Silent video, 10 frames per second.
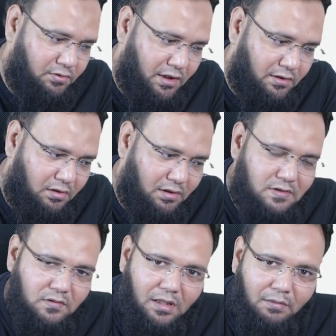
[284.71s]
you can
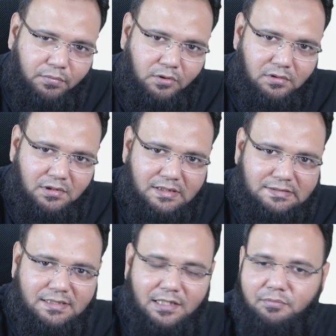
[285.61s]
also upload the
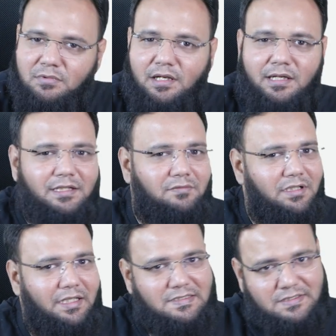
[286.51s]
script and it
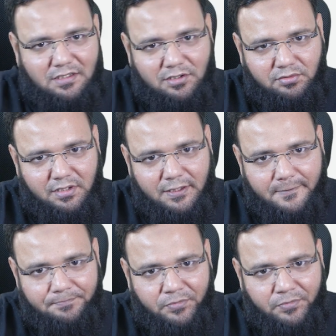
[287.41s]
will execute it.